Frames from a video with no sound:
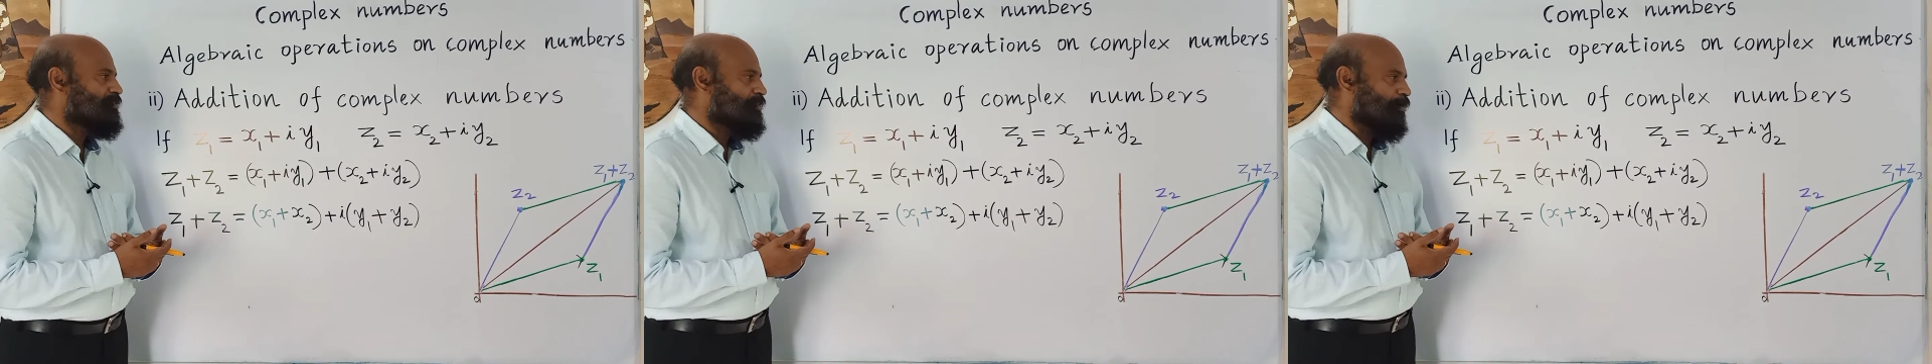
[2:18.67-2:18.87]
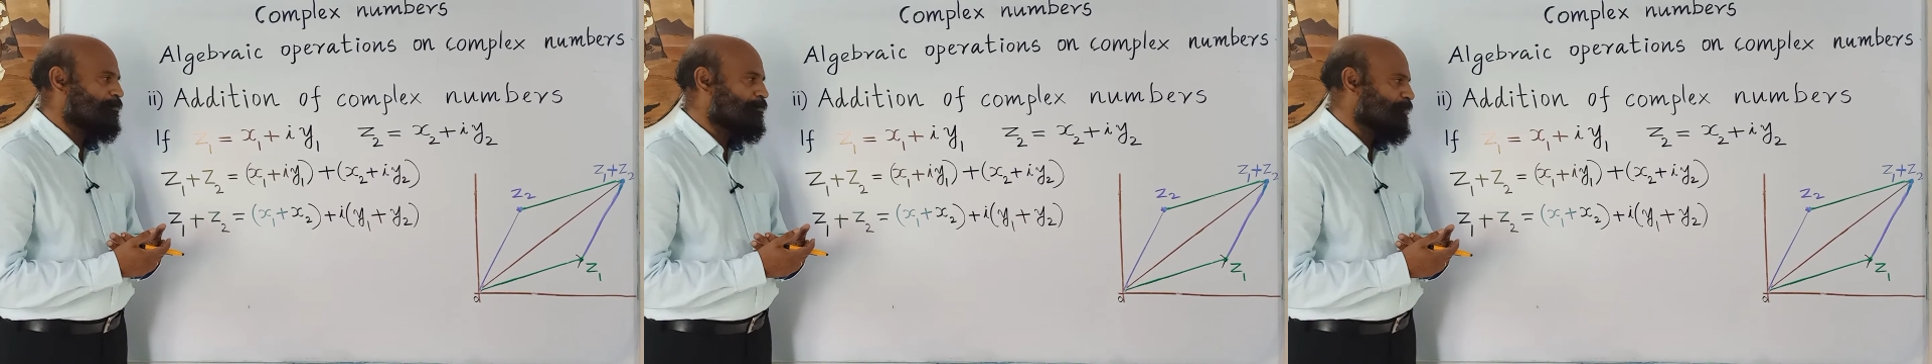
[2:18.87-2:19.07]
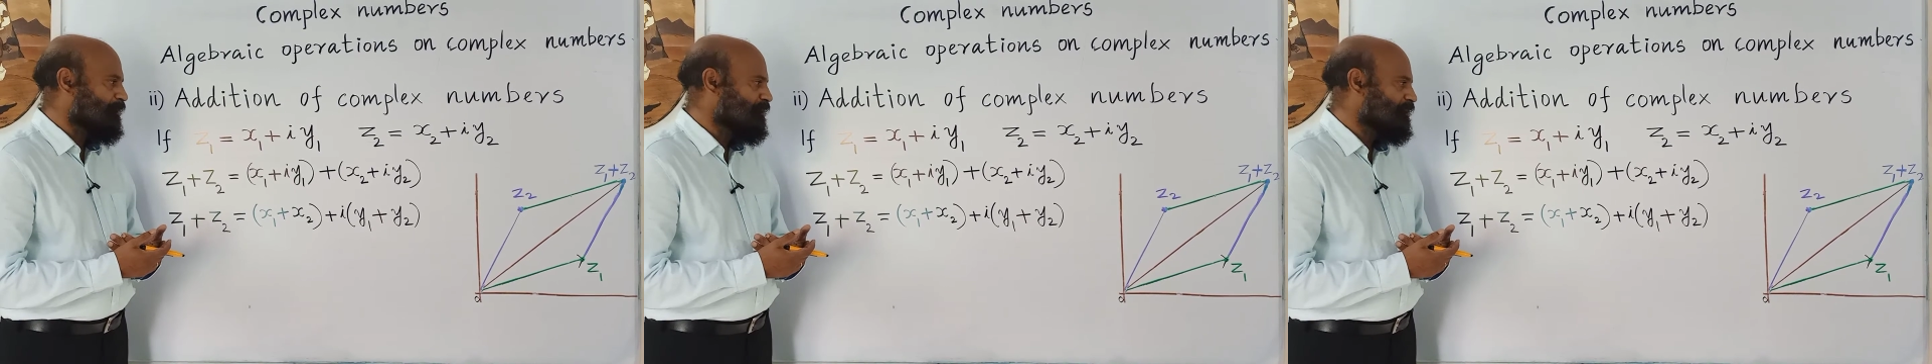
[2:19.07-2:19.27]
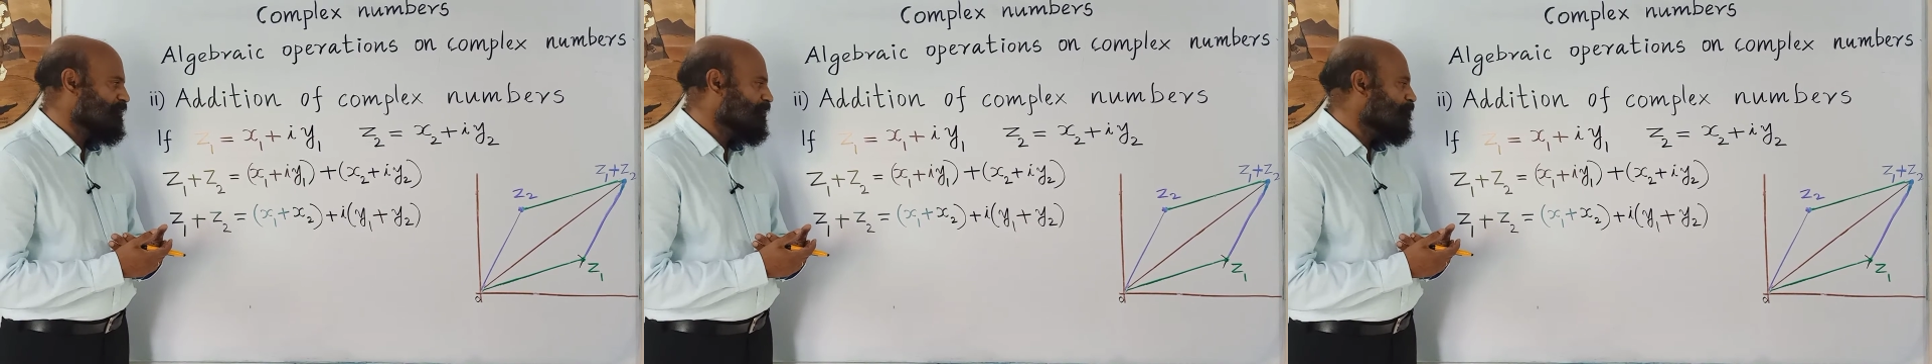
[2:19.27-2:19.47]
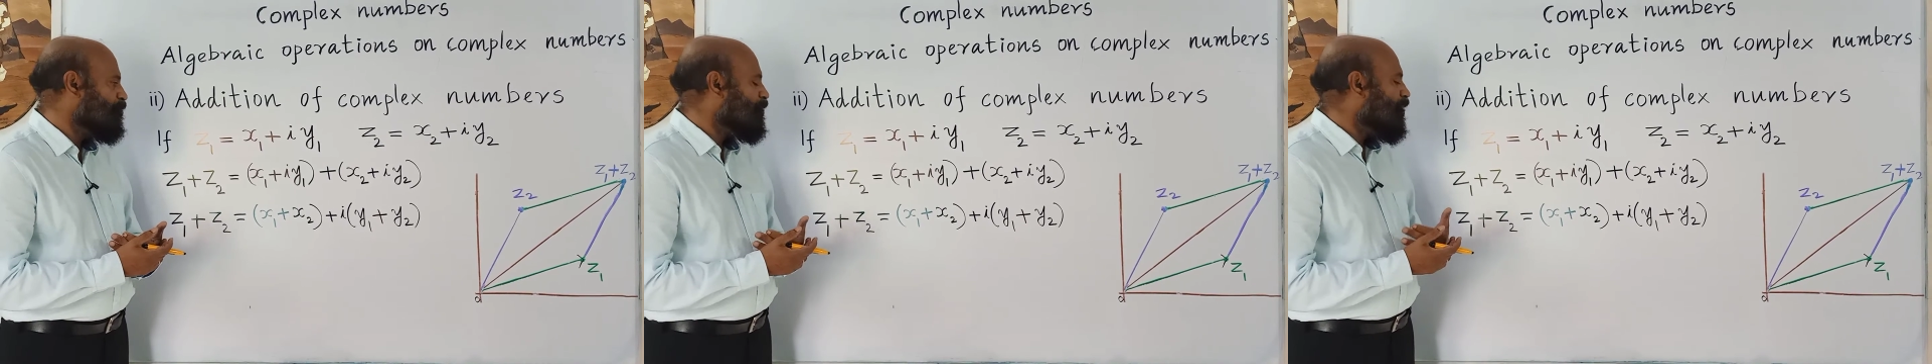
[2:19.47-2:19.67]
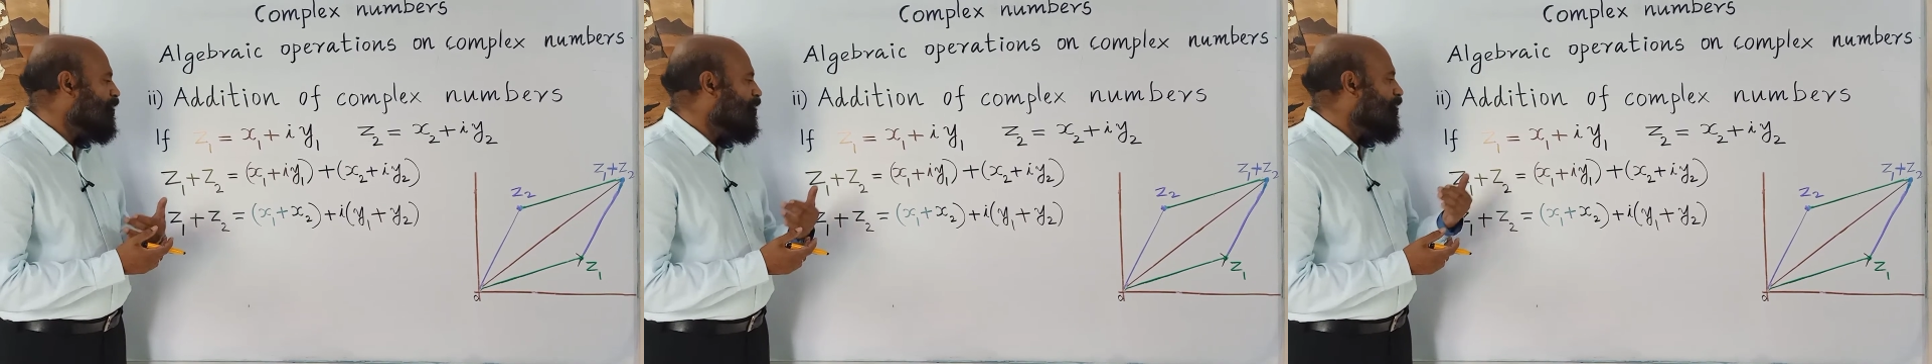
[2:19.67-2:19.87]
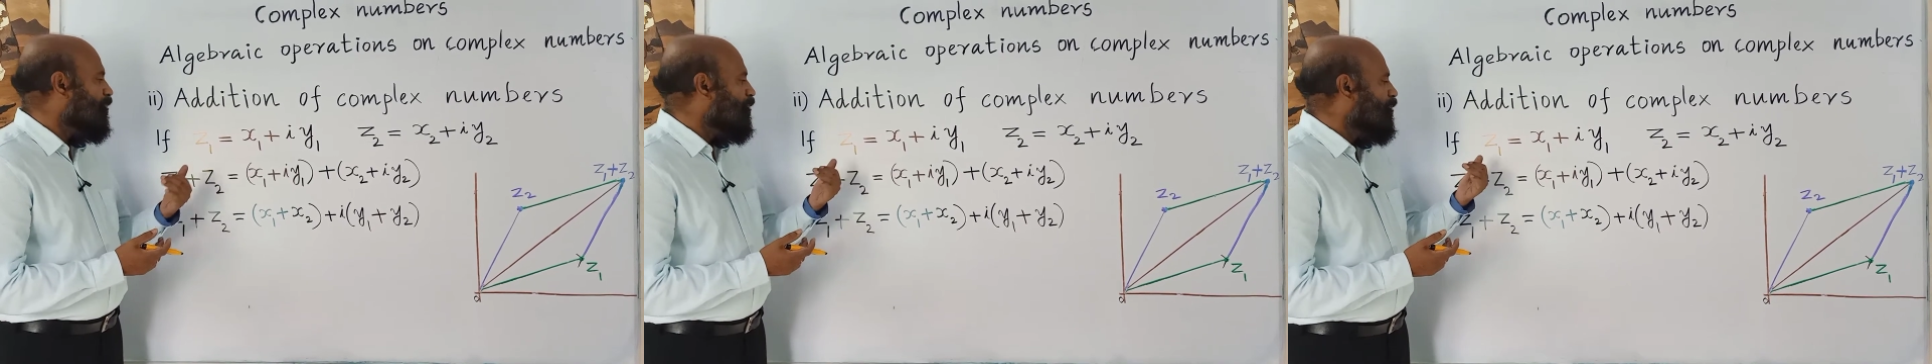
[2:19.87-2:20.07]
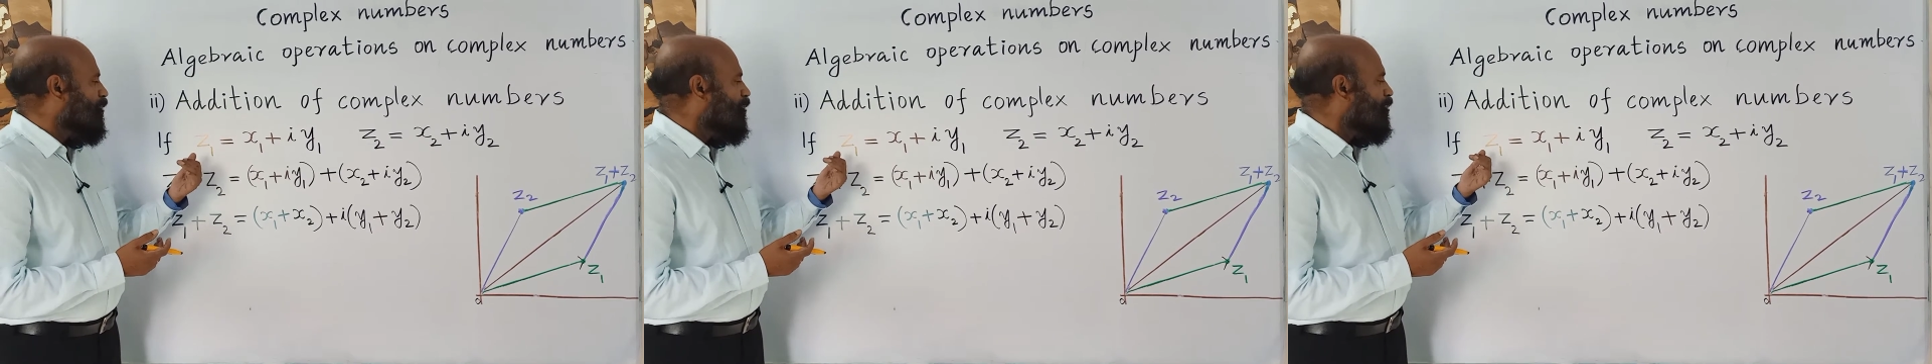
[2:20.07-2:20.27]
numbers.
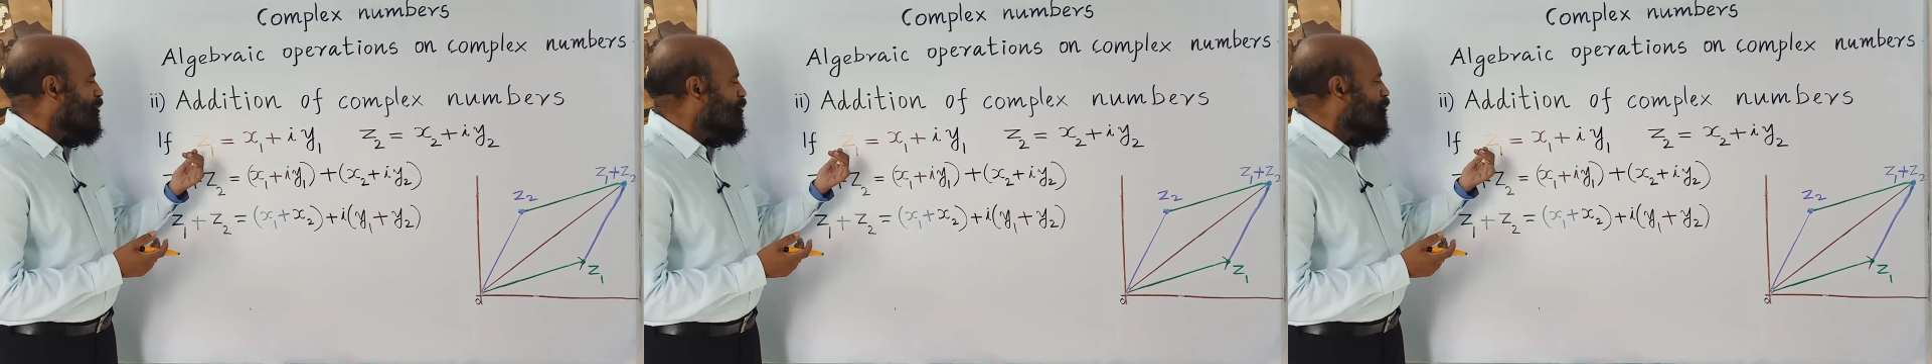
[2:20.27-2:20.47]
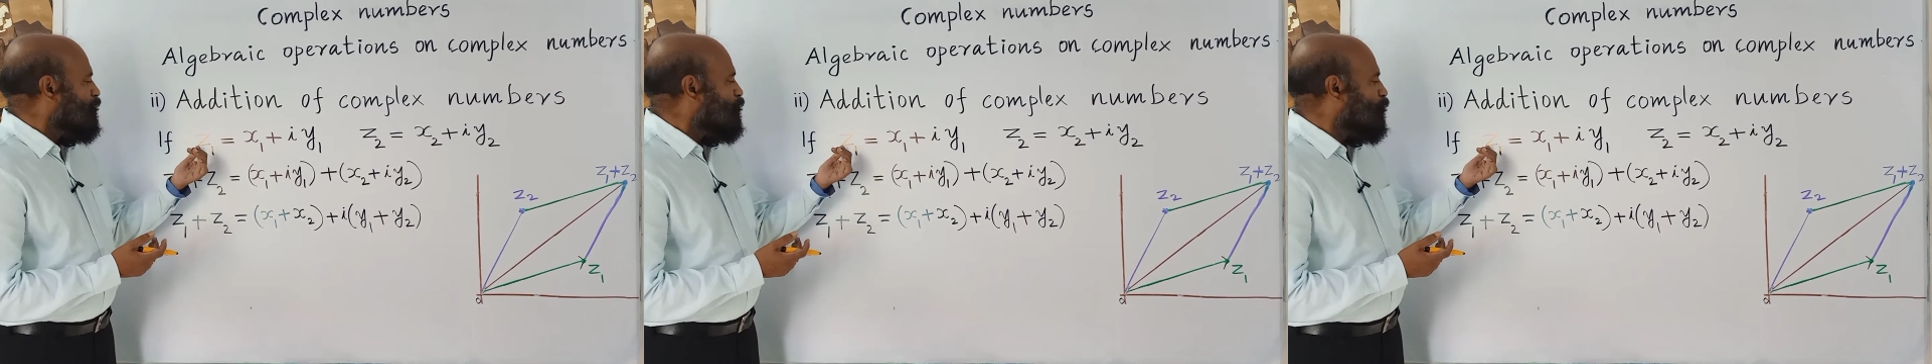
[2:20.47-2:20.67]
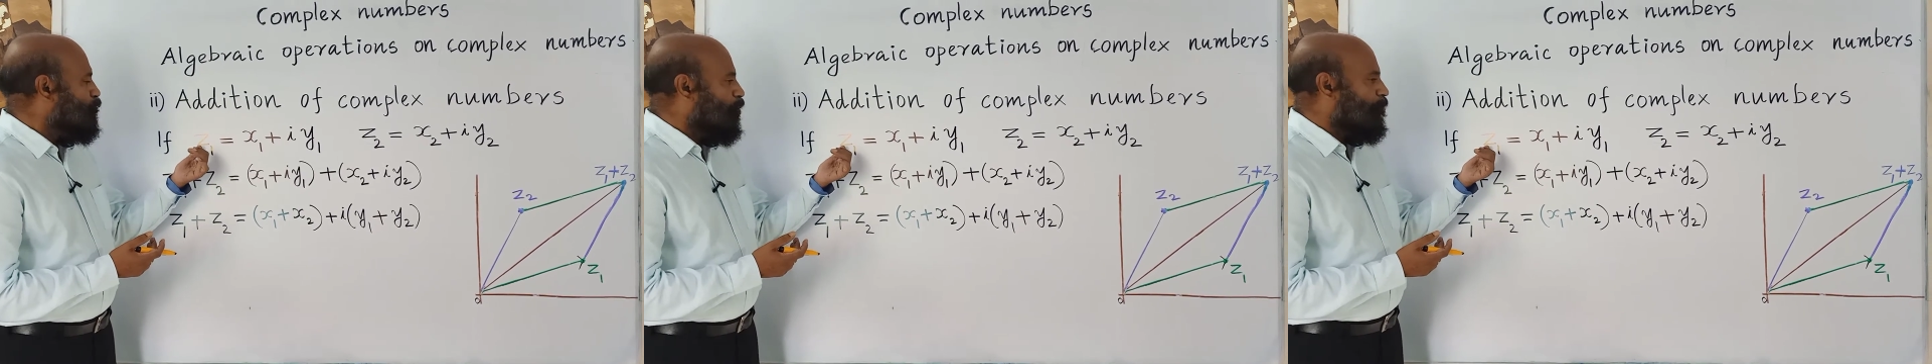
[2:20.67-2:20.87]
Two